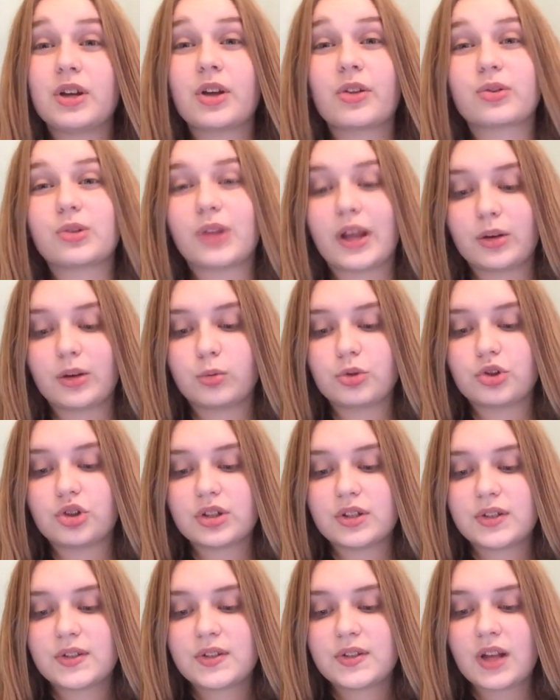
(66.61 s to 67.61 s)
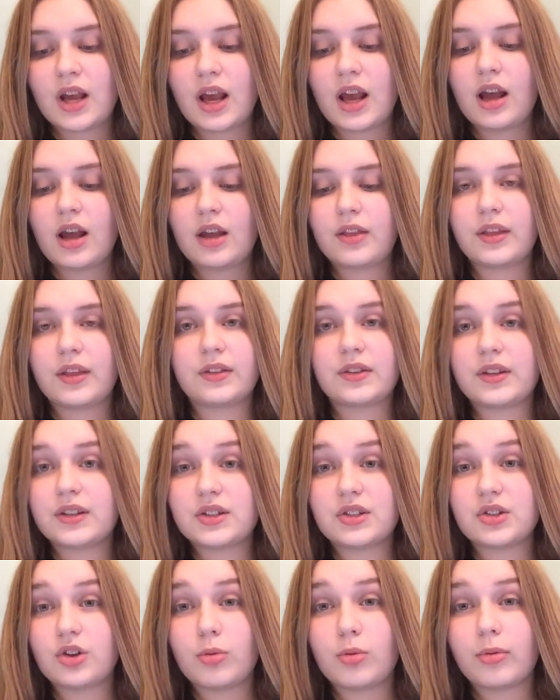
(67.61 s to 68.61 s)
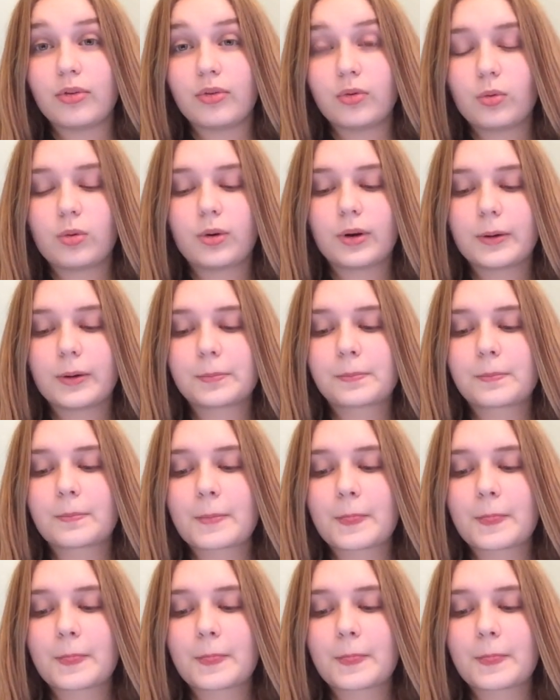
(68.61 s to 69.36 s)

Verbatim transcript: other languages that they didn't know before.